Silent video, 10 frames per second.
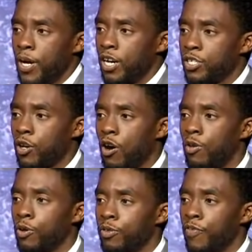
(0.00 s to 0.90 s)
Because
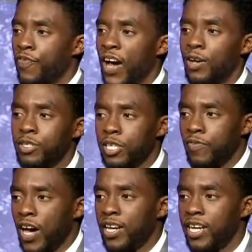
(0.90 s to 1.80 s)
although the founders
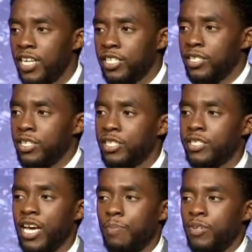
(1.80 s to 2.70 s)
of our nation
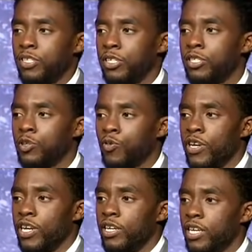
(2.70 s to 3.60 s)
established its
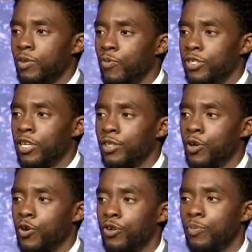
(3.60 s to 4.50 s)
creed, it was
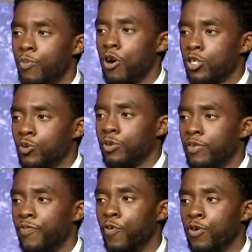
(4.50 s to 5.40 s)
Thurgood Marshall
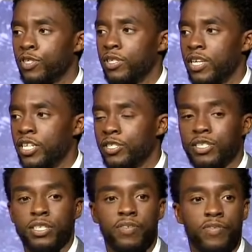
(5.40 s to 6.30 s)
that forced the
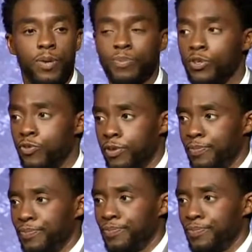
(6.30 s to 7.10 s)
nation to live up to it.